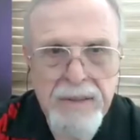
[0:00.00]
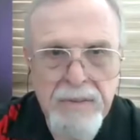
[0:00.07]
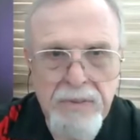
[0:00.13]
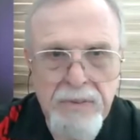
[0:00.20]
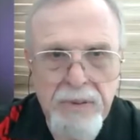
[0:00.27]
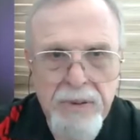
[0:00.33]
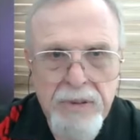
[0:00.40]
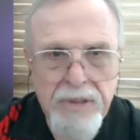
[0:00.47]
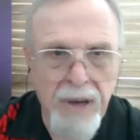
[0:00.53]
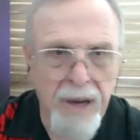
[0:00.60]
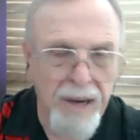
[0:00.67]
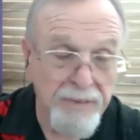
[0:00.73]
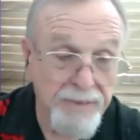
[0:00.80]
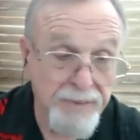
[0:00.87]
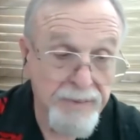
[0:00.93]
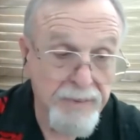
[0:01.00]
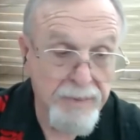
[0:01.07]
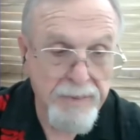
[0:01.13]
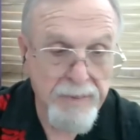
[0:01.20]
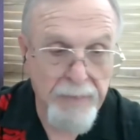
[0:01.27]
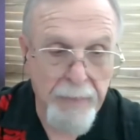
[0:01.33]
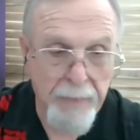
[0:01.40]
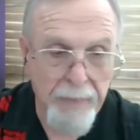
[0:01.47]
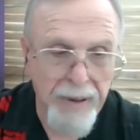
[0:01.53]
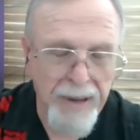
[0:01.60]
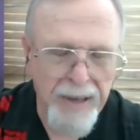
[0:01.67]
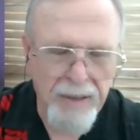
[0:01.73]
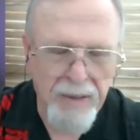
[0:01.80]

first off, I